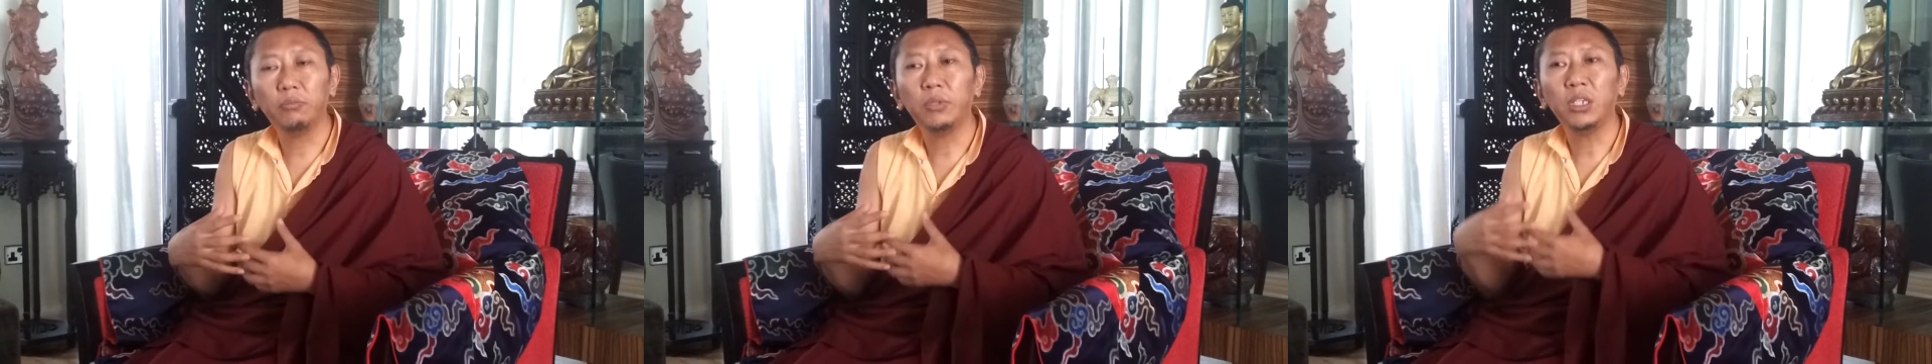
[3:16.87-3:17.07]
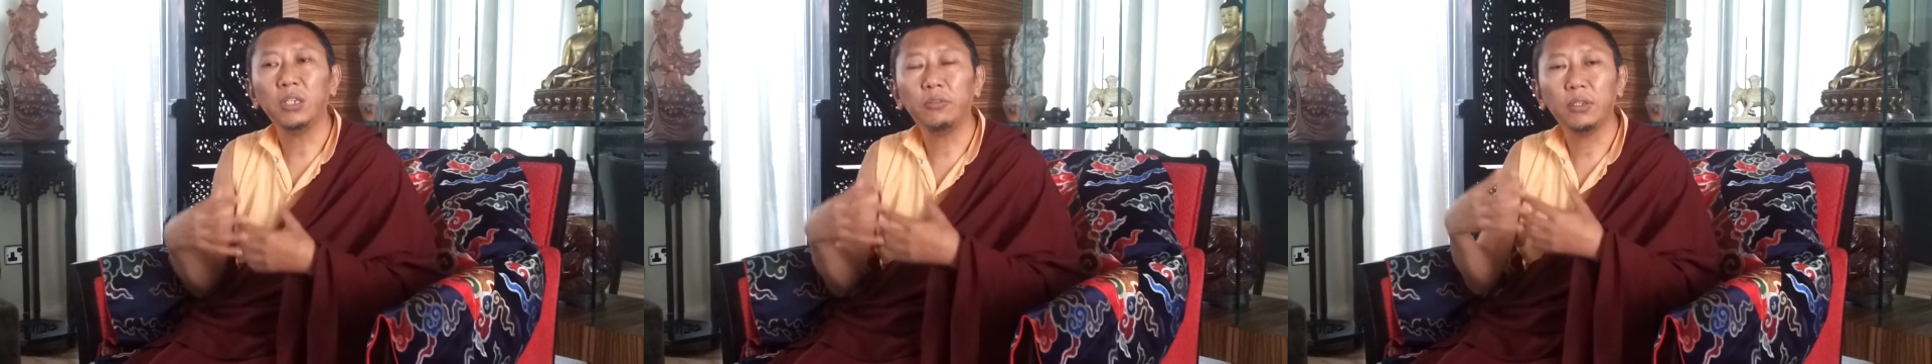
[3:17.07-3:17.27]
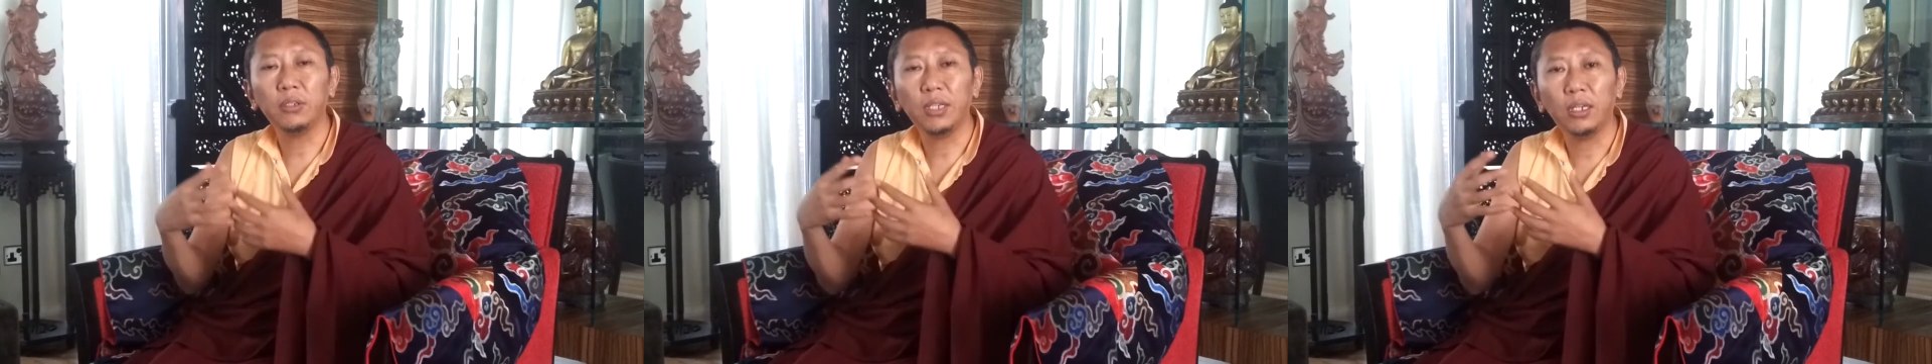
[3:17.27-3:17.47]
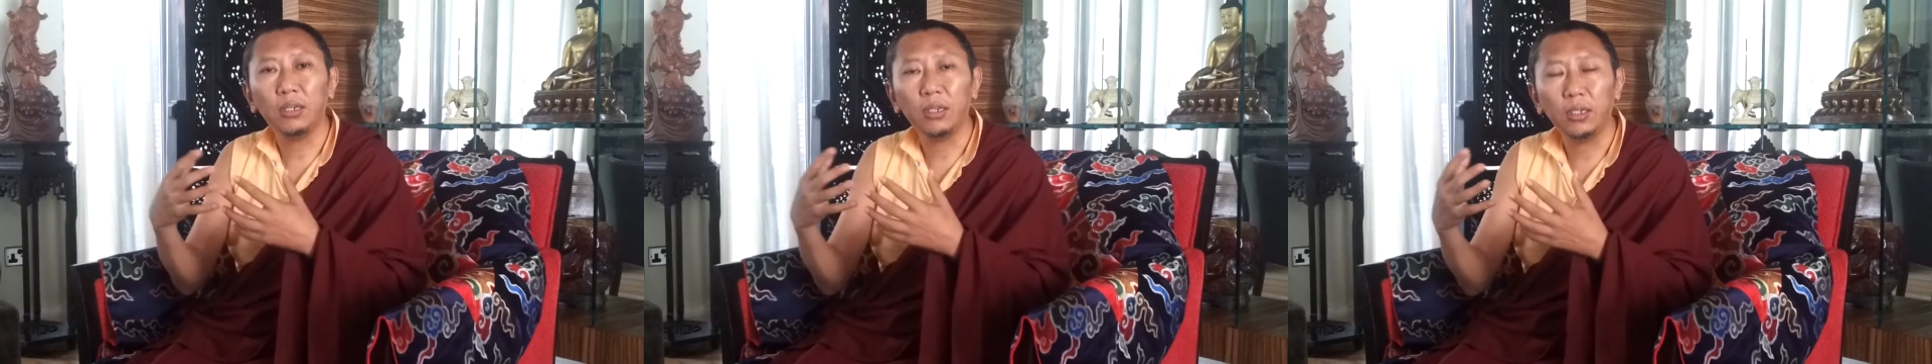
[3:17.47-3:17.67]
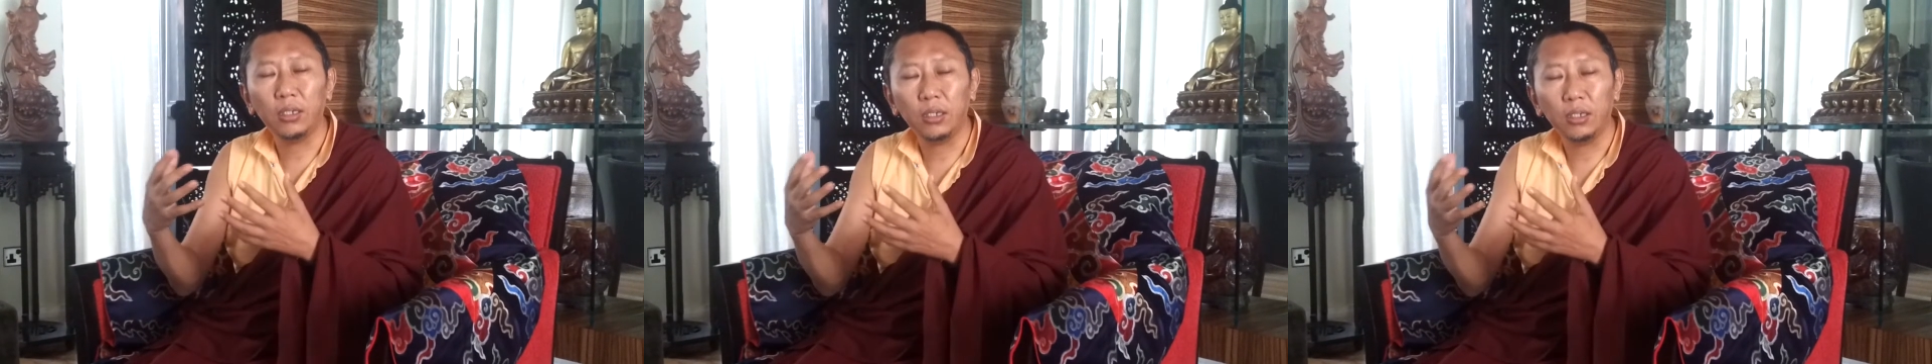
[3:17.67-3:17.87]
you're able
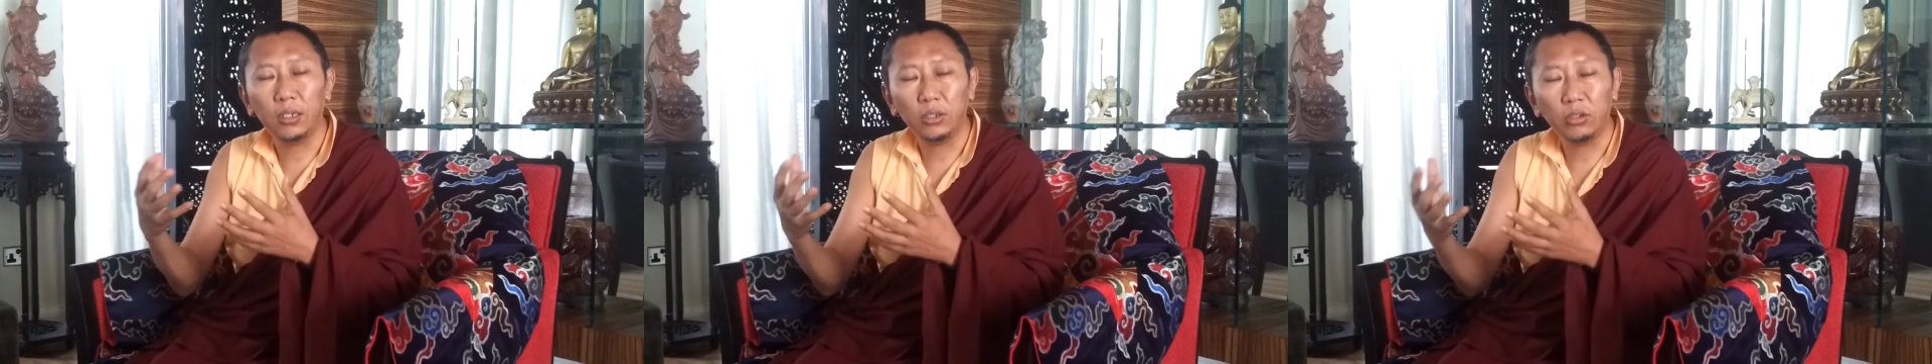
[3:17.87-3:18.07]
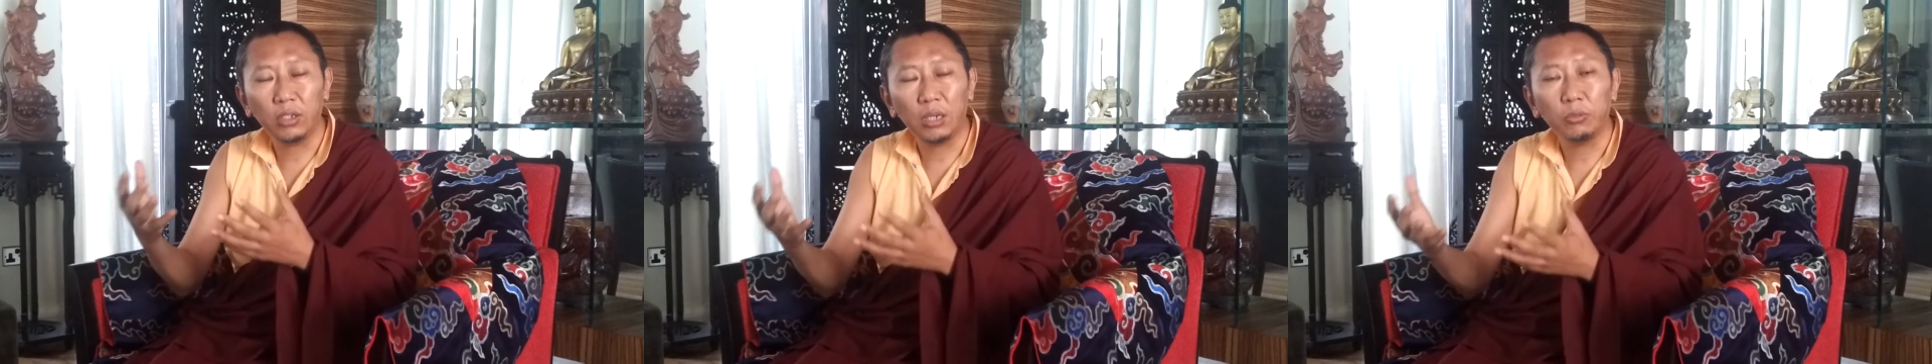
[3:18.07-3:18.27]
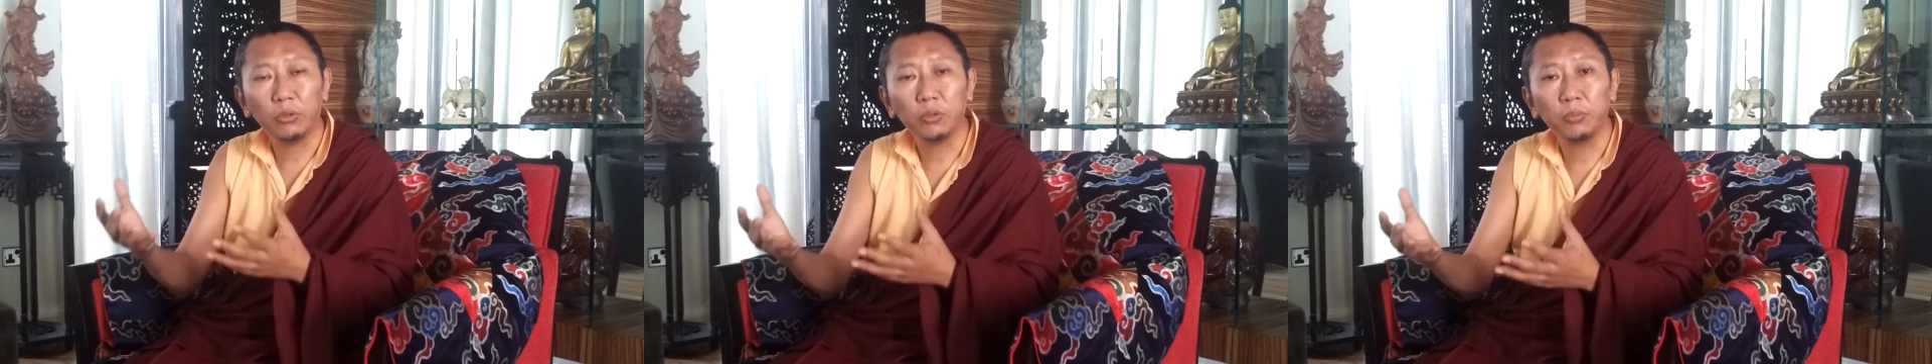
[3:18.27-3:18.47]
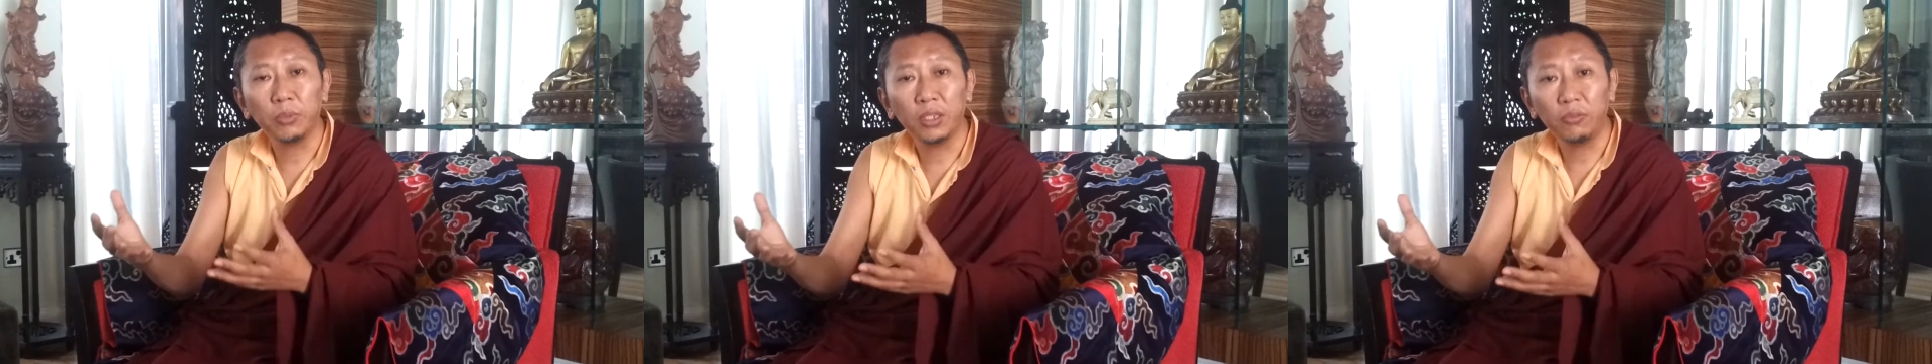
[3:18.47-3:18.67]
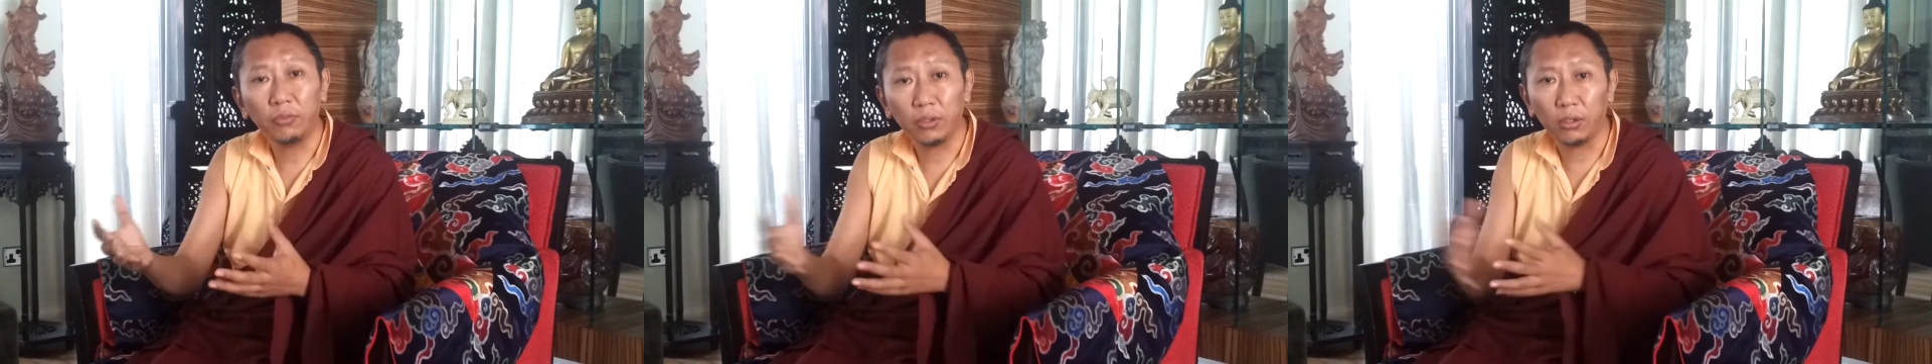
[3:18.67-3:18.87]

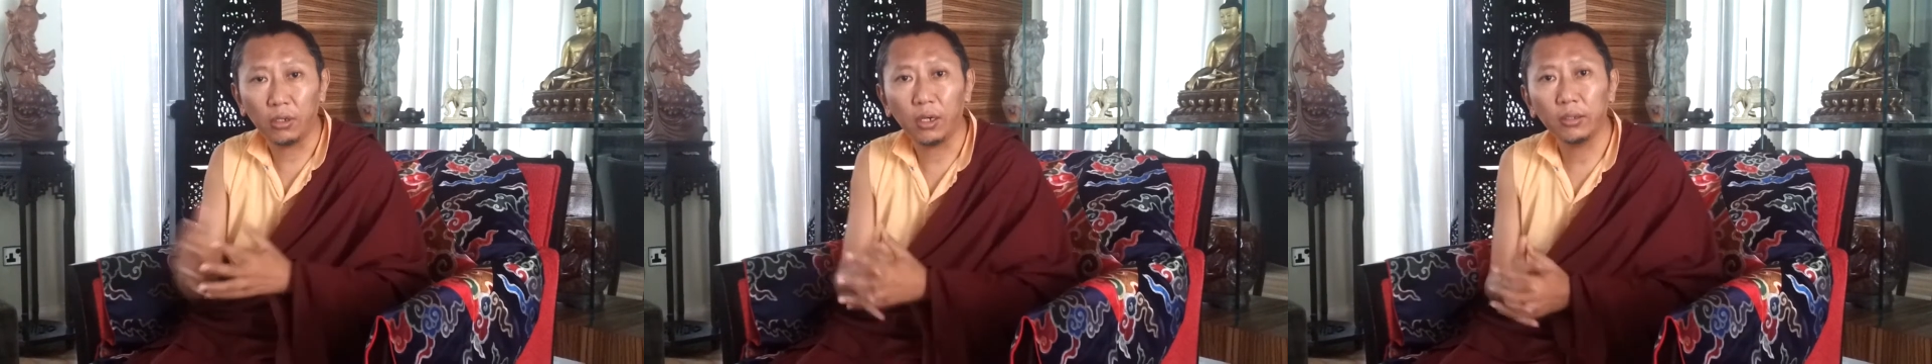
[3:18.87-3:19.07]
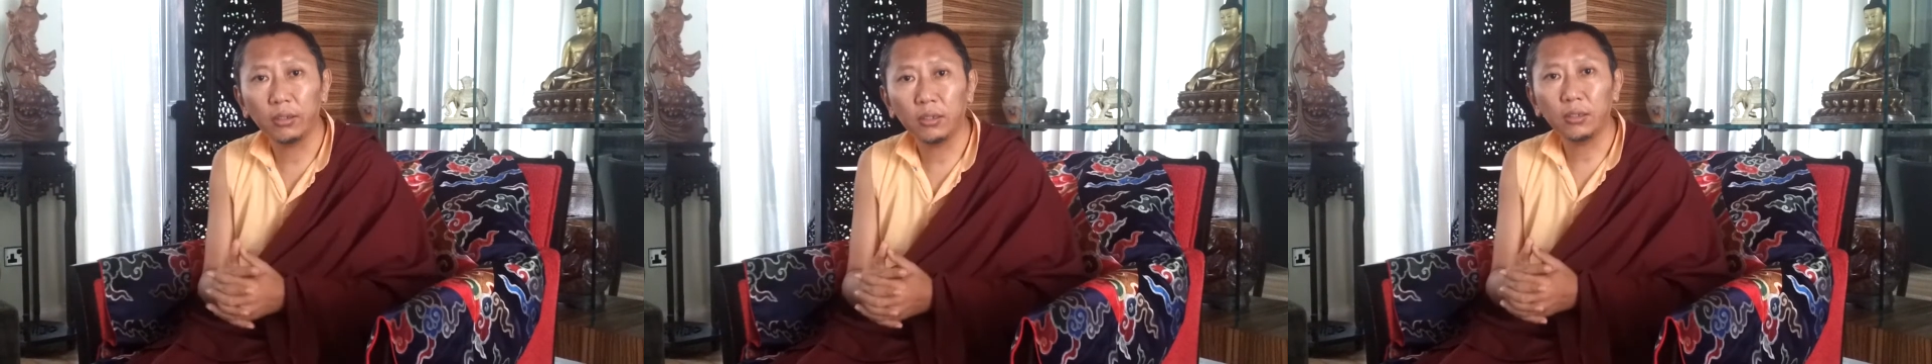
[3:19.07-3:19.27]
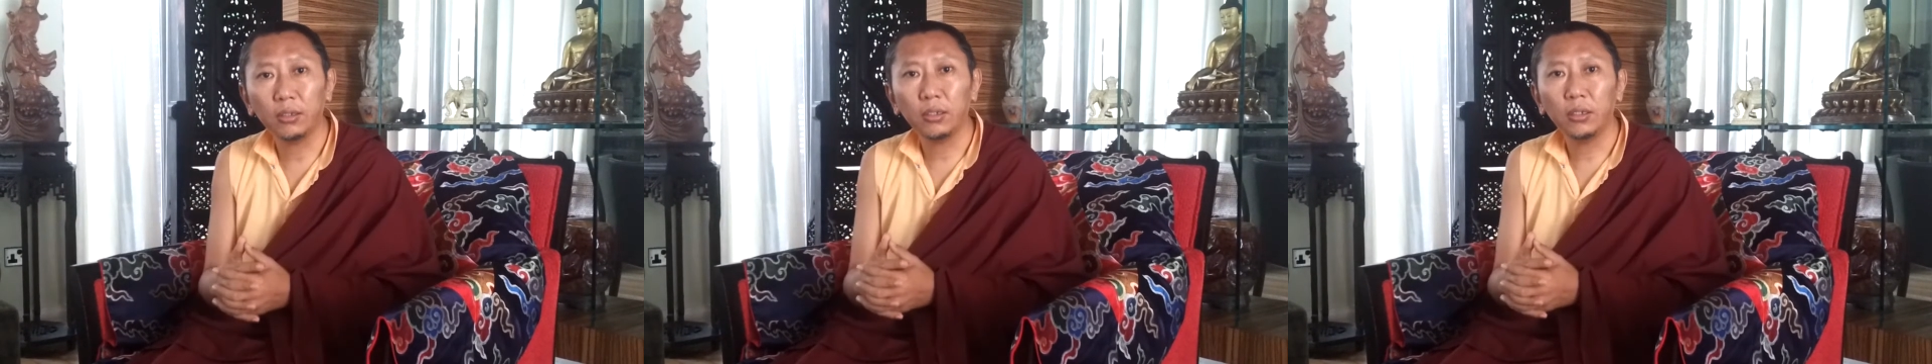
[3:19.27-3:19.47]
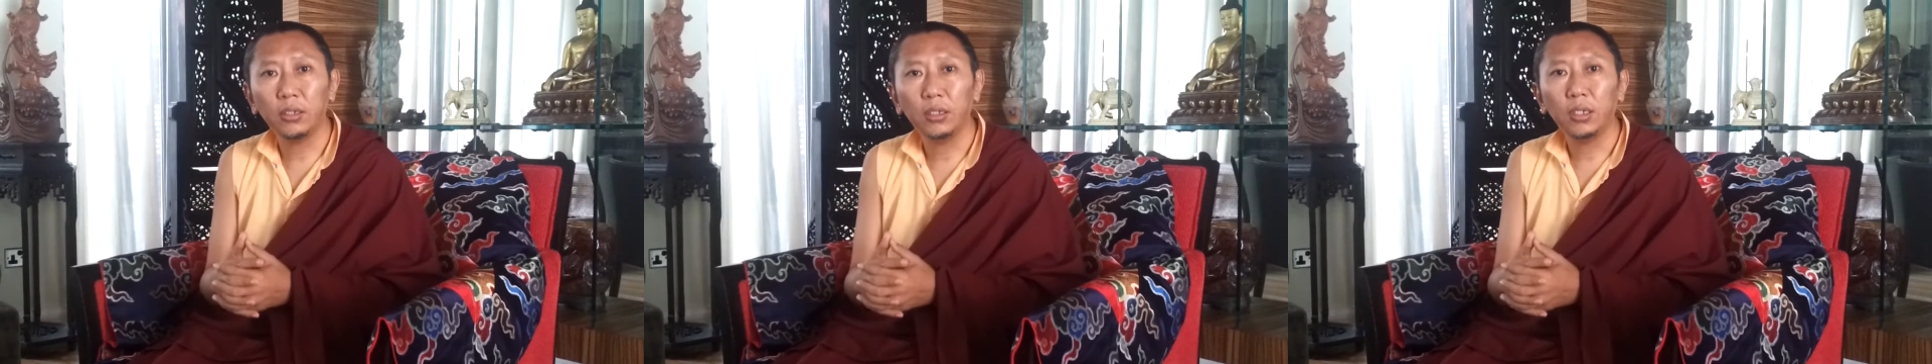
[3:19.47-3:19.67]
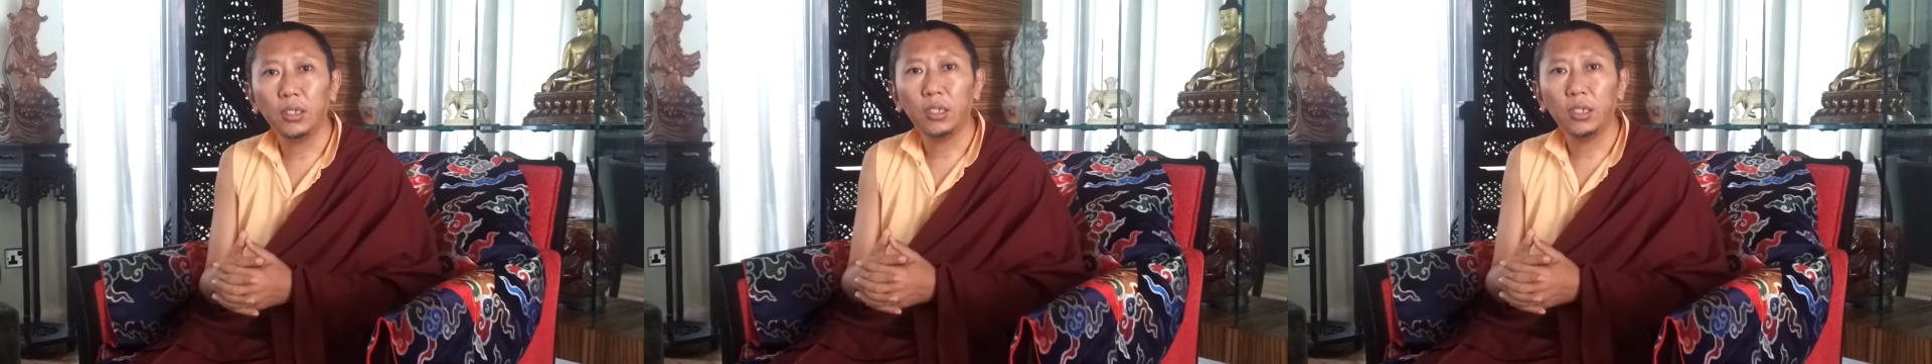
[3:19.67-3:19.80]
to benefit others.